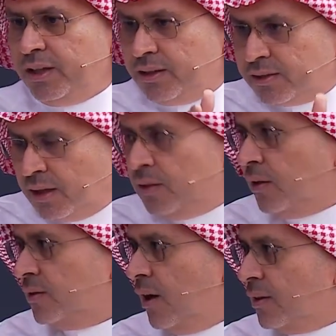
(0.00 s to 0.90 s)
data
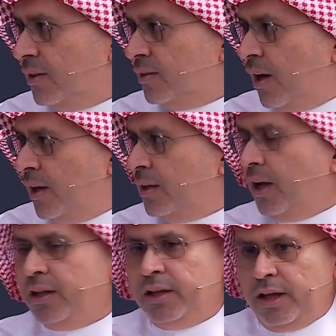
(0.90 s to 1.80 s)
centers are designed
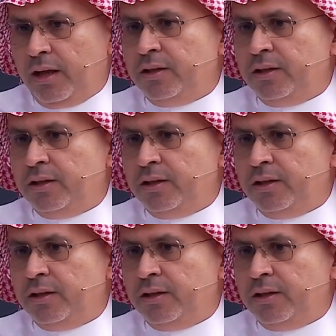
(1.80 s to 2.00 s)
and the,